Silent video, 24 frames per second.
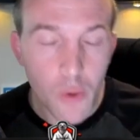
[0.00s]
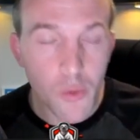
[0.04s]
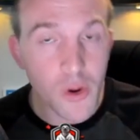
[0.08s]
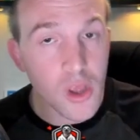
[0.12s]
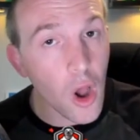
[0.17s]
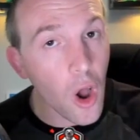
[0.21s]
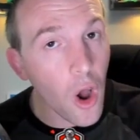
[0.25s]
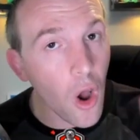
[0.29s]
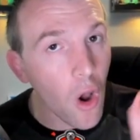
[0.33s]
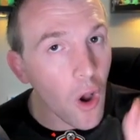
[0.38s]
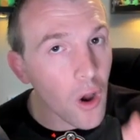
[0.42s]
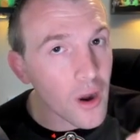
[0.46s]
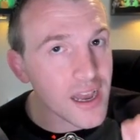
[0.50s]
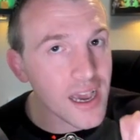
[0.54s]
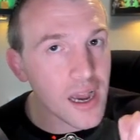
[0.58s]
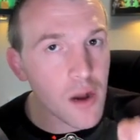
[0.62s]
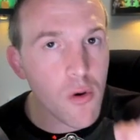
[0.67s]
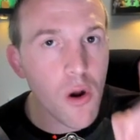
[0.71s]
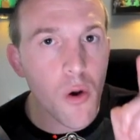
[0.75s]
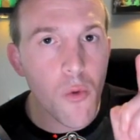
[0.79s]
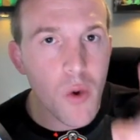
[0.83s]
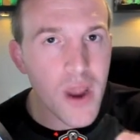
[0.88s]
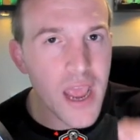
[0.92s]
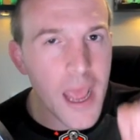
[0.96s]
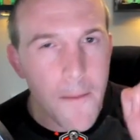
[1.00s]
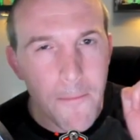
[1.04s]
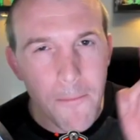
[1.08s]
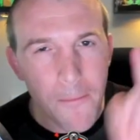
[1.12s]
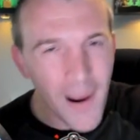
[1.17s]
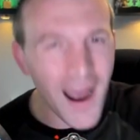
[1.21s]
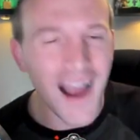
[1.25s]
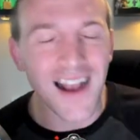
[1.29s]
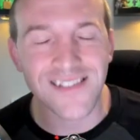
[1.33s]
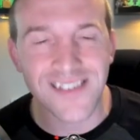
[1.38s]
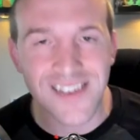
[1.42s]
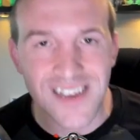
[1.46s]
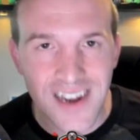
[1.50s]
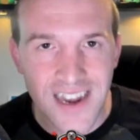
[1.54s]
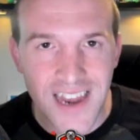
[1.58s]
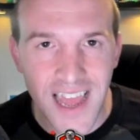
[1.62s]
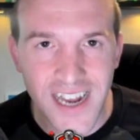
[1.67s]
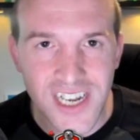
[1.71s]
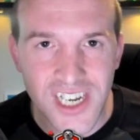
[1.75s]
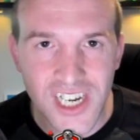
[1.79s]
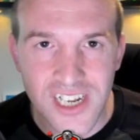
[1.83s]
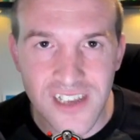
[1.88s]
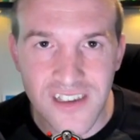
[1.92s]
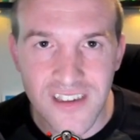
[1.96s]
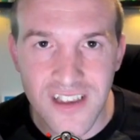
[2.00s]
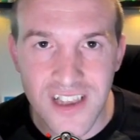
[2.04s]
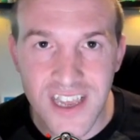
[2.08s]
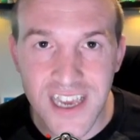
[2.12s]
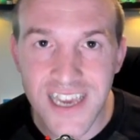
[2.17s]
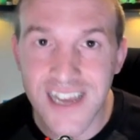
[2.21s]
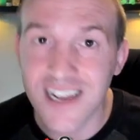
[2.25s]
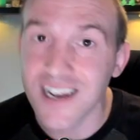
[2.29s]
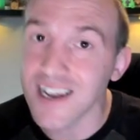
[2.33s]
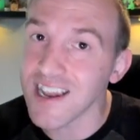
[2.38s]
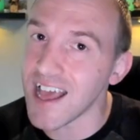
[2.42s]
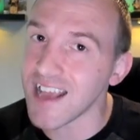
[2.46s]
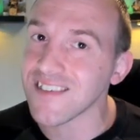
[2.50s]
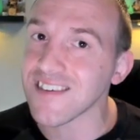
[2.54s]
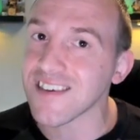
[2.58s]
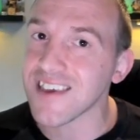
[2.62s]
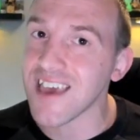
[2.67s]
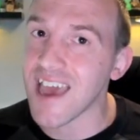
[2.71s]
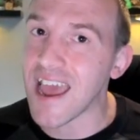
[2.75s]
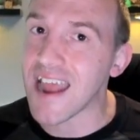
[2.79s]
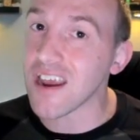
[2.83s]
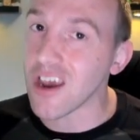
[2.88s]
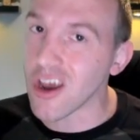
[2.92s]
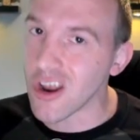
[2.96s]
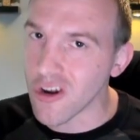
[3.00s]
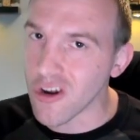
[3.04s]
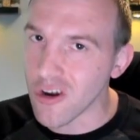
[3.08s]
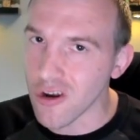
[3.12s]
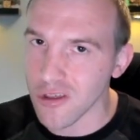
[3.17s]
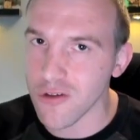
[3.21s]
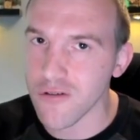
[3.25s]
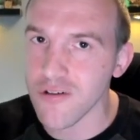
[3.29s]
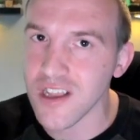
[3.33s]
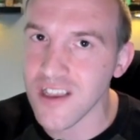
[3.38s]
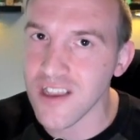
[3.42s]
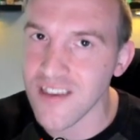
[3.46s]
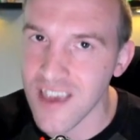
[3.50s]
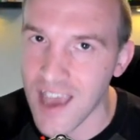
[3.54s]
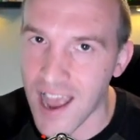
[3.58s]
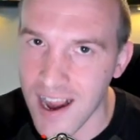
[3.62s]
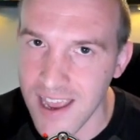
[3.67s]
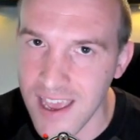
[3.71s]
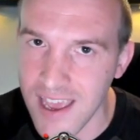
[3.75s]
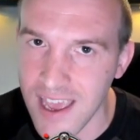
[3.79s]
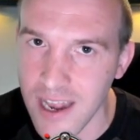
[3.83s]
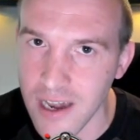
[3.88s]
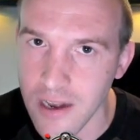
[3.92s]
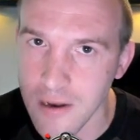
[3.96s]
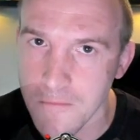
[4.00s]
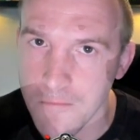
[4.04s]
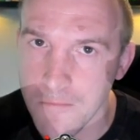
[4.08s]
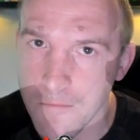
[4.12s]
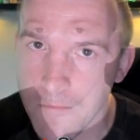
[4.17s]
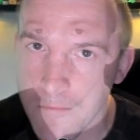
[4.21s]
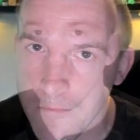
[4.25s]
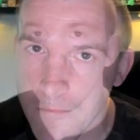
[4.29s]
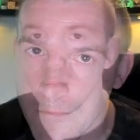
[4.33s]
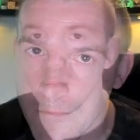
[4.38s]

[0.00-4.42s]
We are on our way back to Legends League. Let's get another attack in.